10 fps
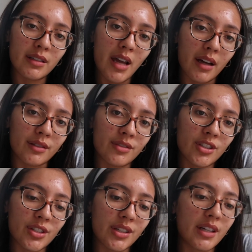Yeah,
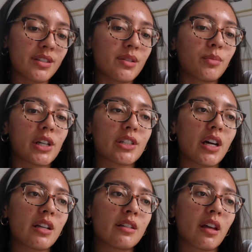just getting some work
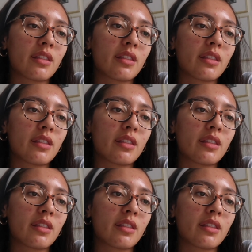done.